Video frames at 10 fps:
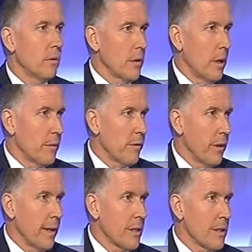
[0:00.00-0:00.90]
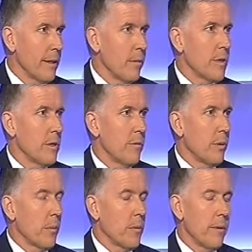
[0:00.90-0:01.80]
times financially, which you've
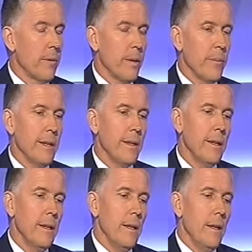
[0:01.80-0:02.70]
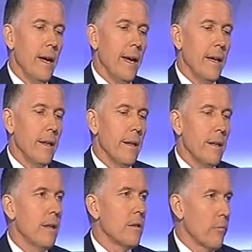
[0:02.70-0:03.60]
probably read about, and they
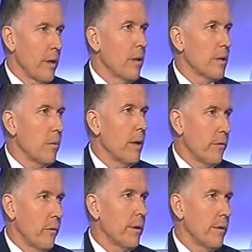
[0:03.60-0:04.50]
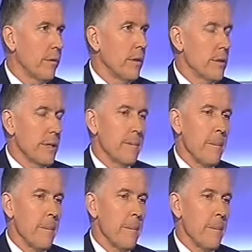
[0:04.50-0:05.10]
needed to realise a way forward in the future.